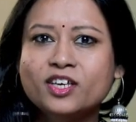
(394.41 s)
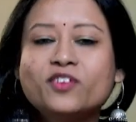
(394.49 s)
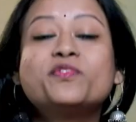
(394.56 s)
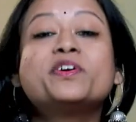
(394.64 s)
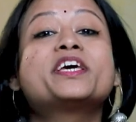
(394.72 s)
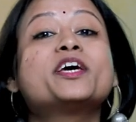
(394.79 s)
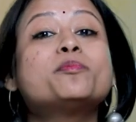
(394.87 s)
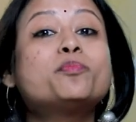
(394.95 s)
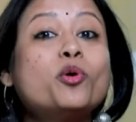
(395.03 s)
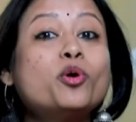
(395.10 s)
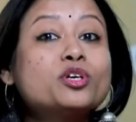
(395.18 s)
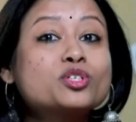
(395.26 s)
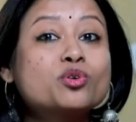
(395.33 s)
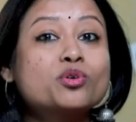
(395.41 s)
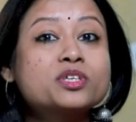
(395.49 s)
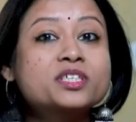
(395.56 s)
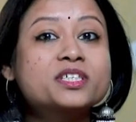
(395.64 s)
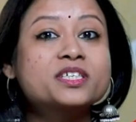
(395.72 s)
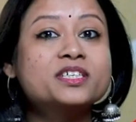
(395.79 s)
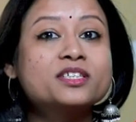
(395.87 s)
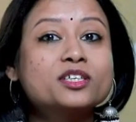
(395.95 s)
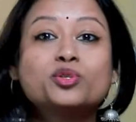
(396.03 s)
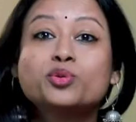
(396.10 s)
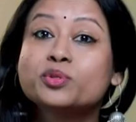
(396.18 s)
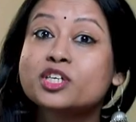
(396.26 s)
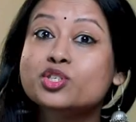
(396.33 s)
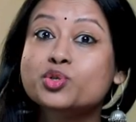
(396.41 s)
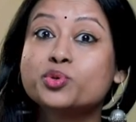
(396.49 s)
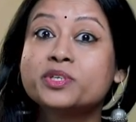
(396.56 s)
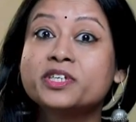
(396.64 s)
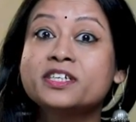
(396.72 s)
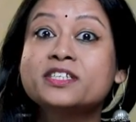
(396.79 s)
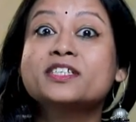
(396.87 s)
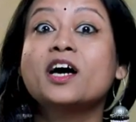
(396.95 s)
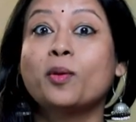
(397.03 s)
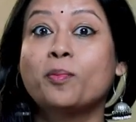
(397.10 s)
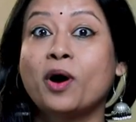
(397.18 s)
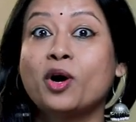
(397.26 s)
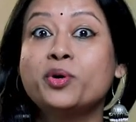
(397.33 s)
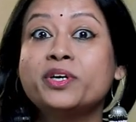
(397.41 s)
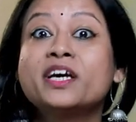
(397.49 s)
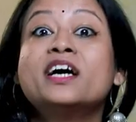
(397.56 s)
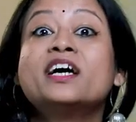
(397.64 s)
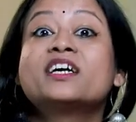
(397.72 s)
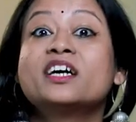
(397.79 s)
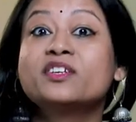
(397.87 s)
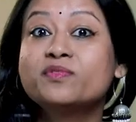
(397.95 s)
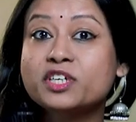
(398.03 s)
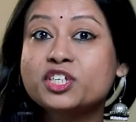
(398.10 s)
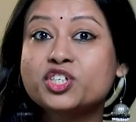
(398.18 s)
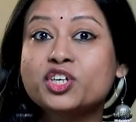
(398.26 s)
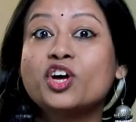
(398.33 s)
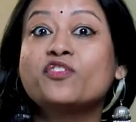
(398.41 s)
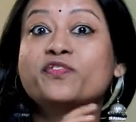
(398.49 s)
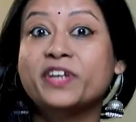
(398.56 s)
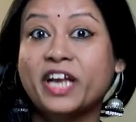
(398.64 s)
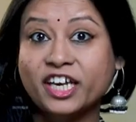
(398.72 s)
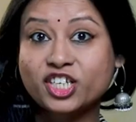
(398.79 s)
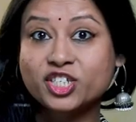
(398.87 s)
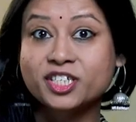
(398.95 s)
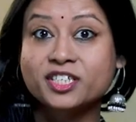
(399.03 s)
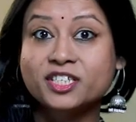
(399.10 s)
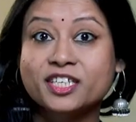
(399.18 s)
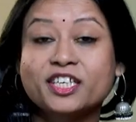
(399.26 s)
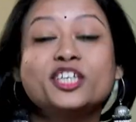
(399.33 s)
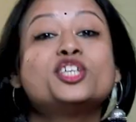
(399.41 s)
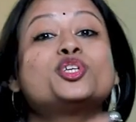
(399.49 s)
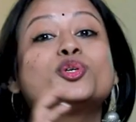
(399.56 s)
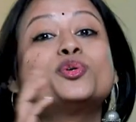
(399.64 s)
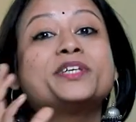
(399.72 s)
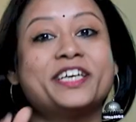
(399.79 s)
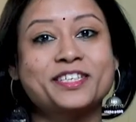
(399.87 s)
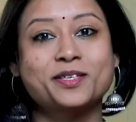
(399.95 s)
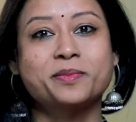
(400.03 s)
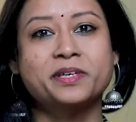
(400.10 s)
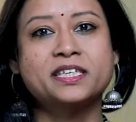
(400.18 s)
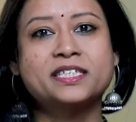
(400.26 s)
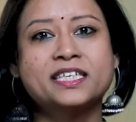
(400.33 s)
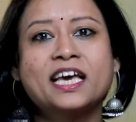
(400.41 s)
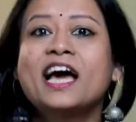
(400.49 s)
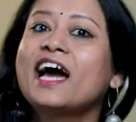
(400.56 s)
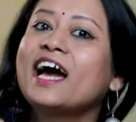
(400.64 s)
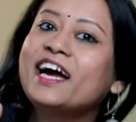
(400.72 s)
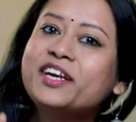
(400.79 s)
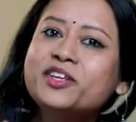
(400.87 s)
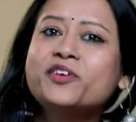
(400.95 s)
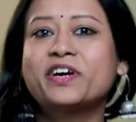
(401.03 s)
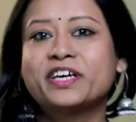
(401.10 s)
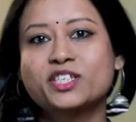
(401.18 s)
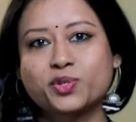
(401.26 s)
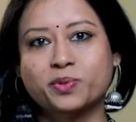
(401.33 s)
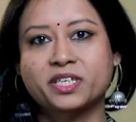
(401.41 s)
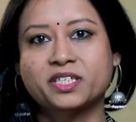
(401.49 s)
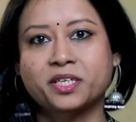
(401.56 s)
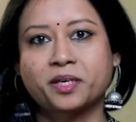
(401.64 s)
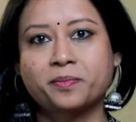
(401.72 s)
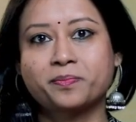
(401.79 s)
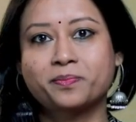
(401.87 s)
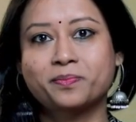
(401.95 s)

we can pose question to the students about conversion of fractions into decimals and vice versa.